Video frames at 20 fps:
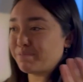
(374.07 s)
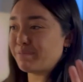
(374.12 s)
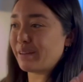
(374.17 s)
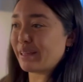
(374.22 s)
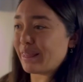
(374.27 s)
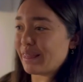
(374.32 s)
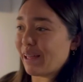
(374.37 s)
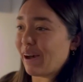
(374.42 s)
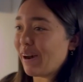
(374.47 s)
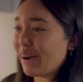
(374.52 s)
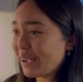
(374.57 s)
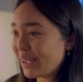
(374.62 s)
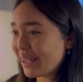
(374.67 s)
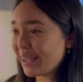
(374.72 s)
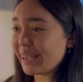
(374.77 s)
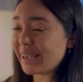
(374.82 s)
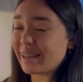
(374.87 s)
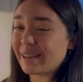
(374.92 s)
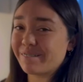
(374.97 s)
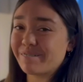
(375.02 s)

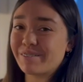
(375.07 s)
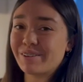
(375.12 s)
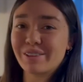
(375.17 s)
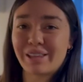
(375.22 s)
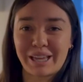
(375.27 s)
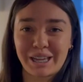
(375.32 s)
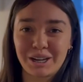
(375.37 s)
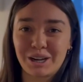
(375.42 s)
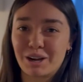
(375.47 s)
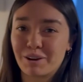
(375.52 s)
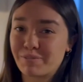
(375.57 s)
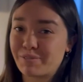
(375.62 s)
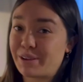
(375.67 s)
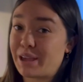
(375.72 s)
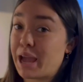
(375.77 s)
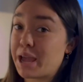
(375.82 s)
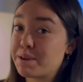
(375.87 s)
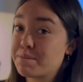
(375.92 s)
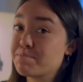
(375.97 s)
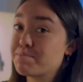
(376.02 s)
belonging. And if you like coffee,
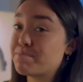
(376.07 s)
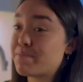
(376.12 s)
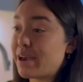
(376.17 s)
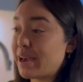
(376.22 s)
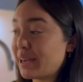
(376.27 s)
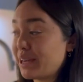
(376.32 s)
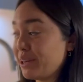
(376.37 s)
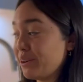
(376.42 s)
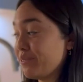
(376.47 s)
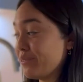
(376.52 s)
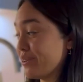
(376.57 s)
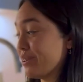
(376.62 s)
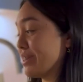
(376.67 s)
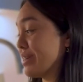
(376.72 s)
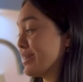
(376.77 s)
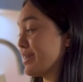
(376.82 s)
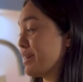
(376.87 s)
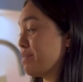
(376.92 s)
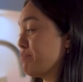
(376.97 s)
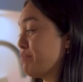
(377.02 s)
I bet you feel
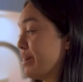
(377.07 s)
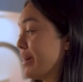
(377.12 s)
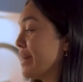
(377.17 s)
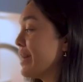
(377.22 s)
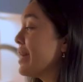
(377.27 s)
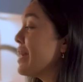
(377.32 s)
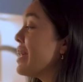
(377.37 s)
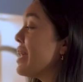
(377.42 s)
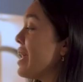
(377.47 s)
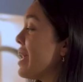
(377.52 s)
the same way.